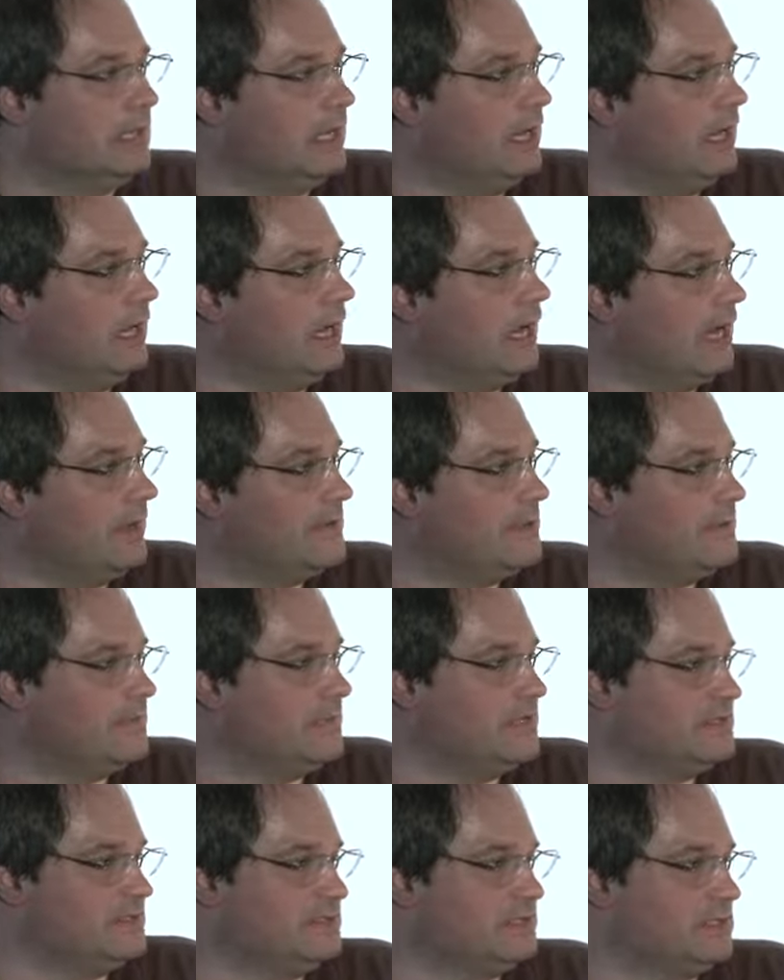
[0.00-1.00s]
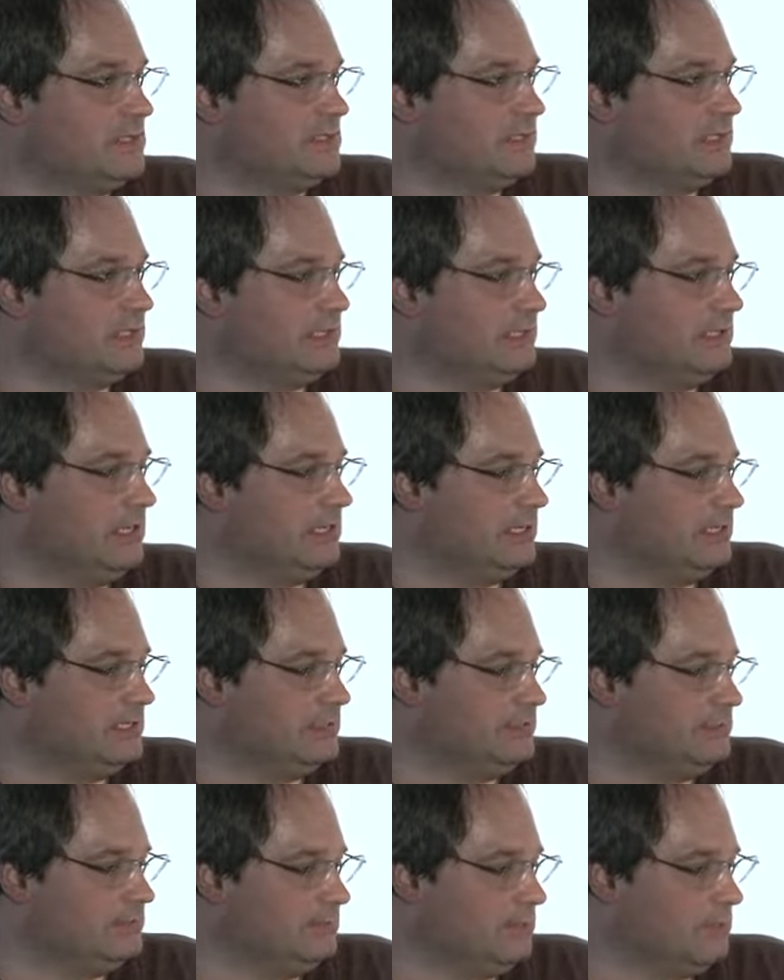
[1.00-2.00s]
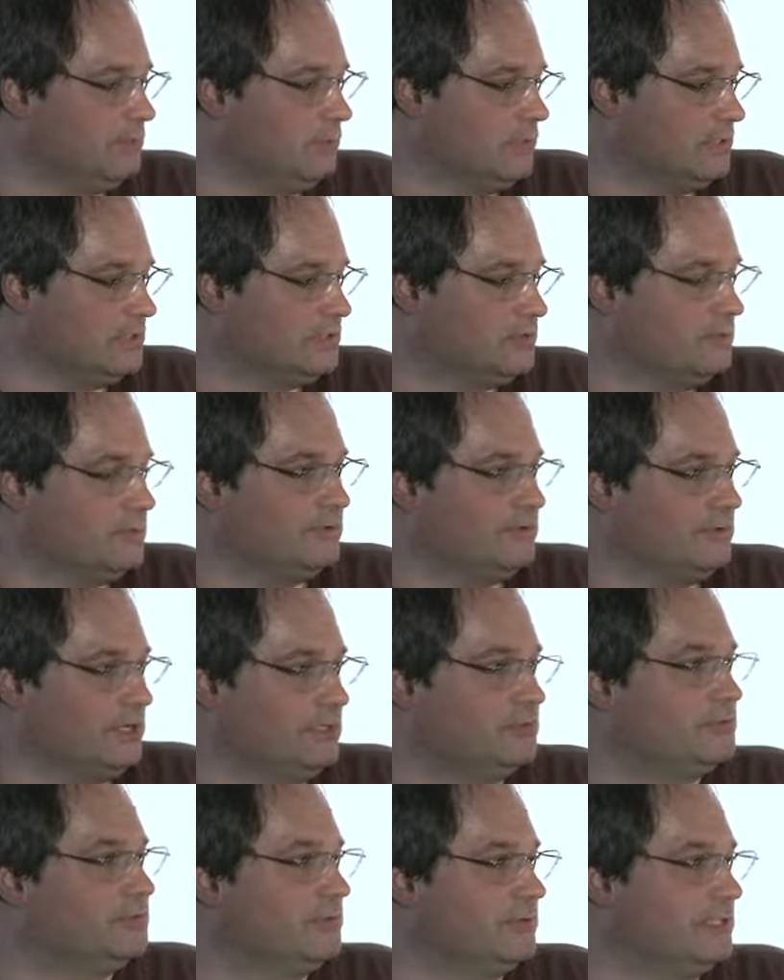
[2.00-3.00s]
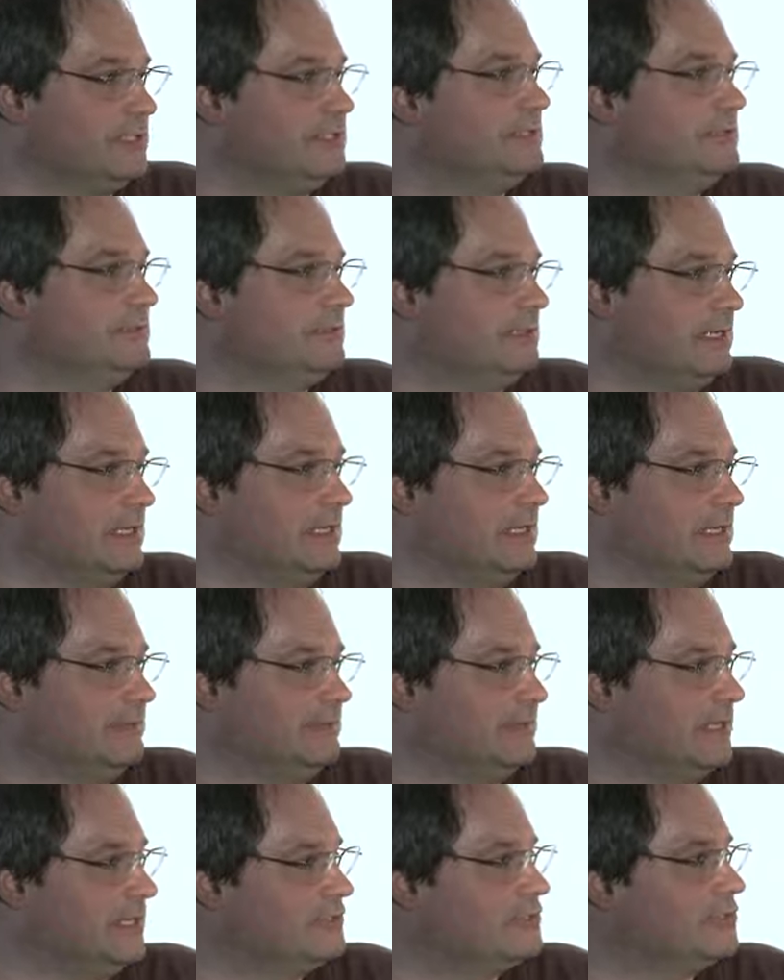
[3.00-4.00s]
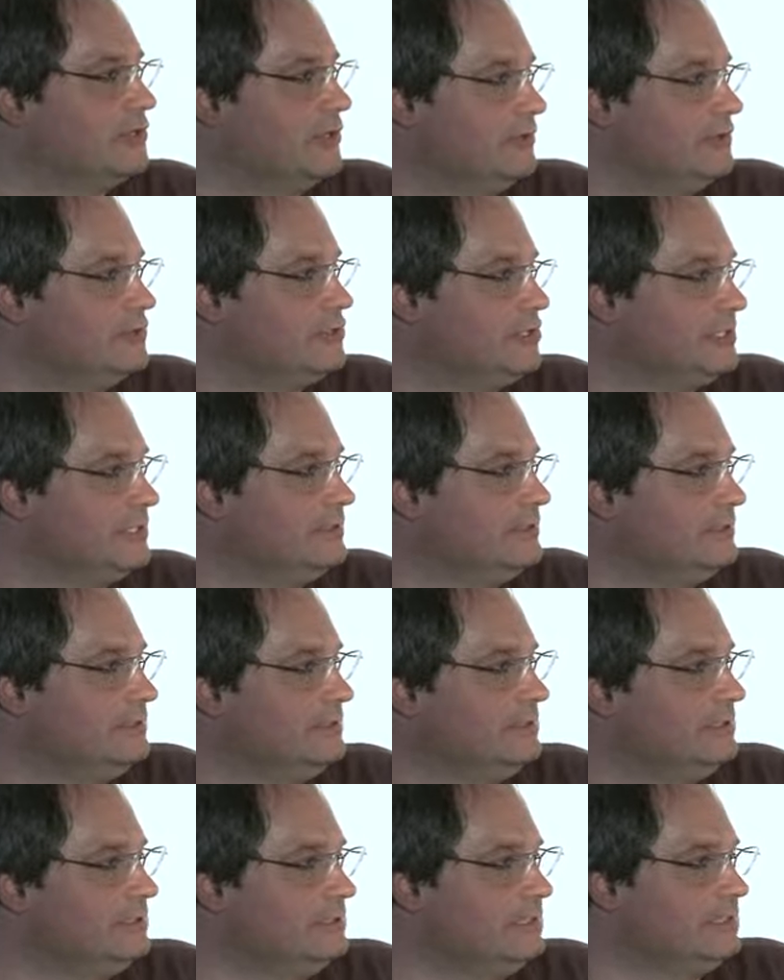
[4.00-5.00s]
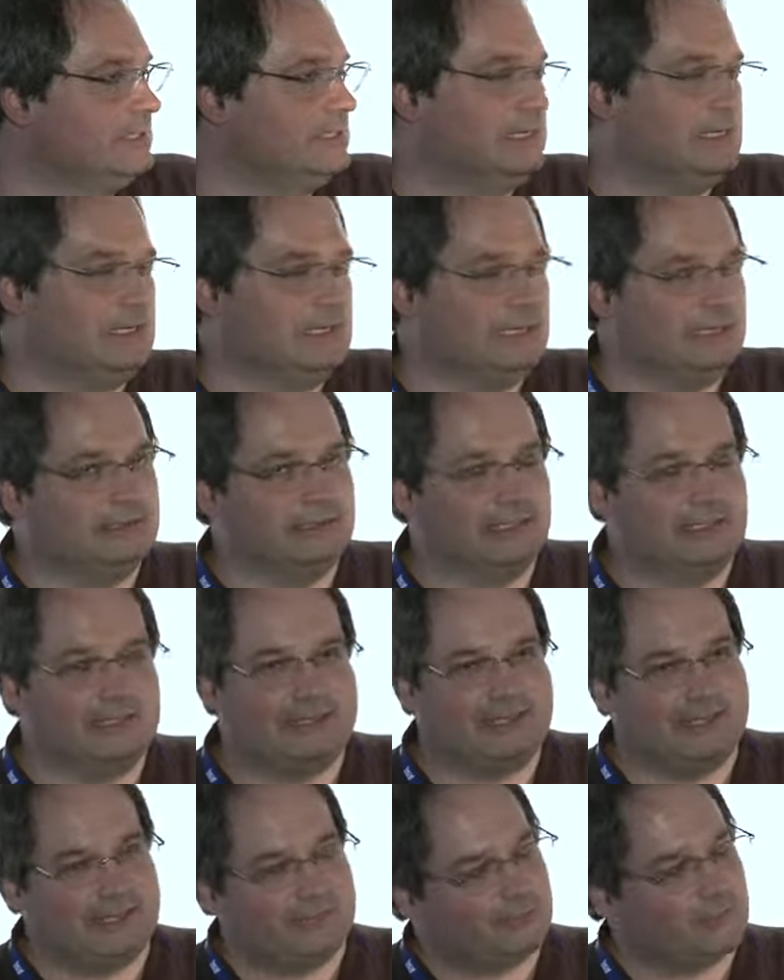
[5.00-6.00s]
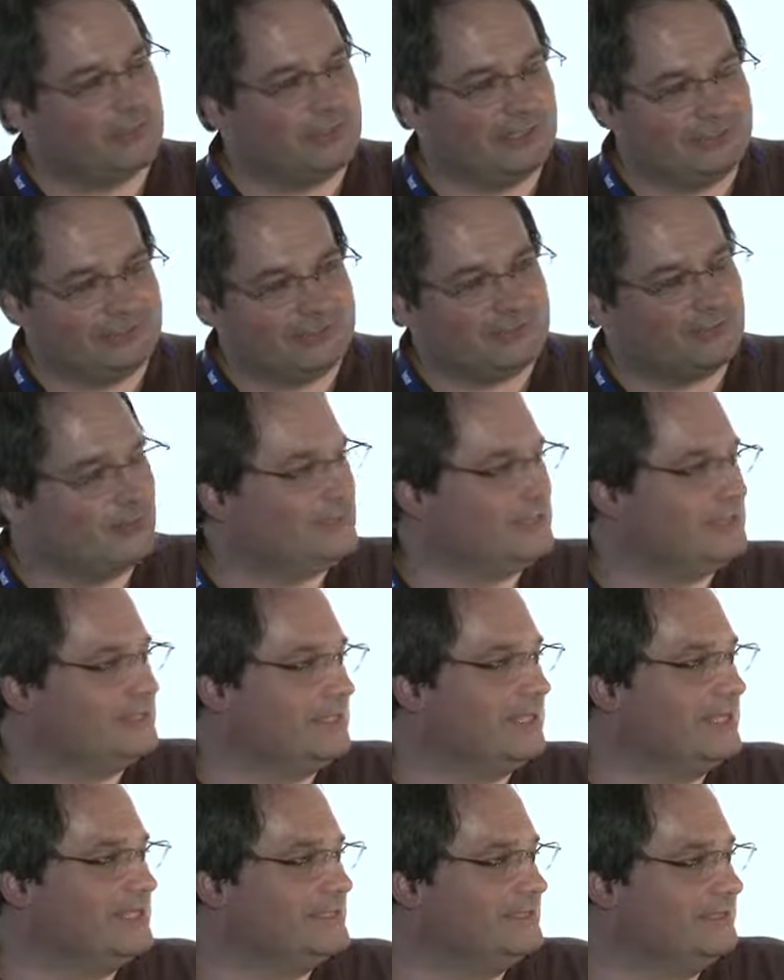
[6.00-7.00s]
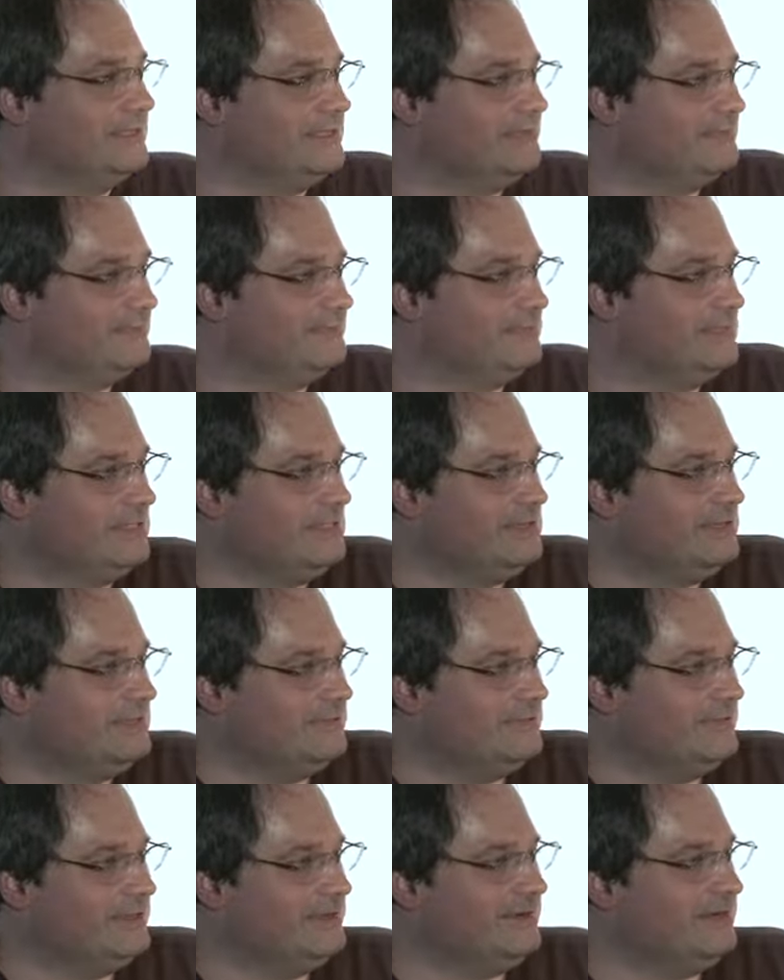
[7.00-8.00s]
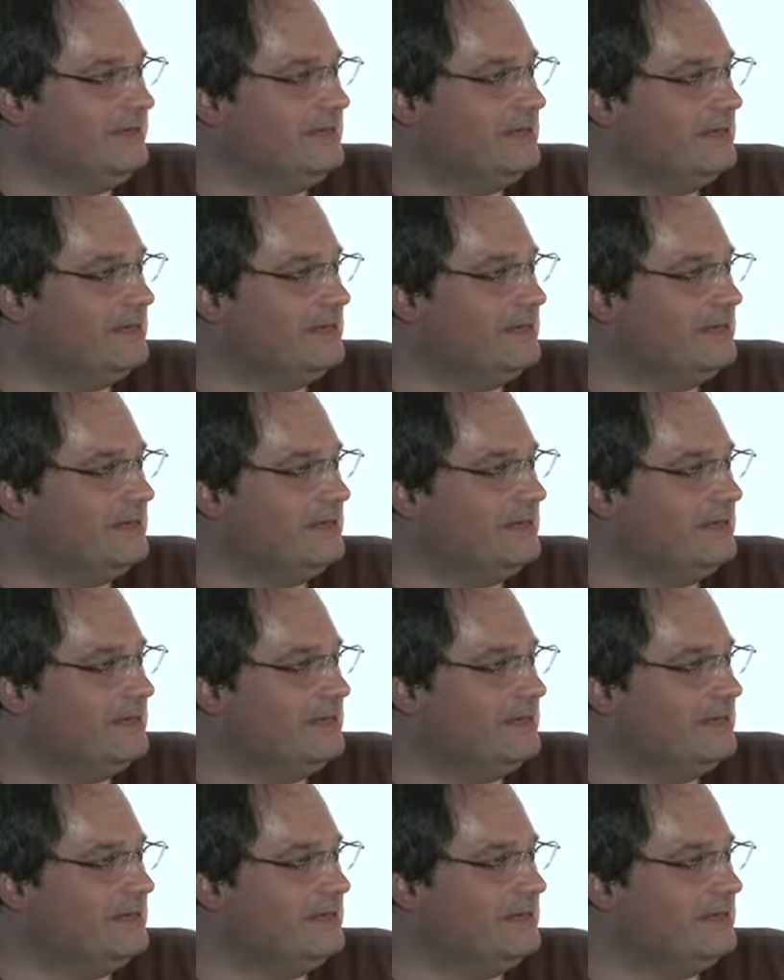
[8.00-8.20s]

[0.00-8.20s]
Abe basically works with Ron Hewitt, that's Koji, and I can't pronounce Koji's last name. But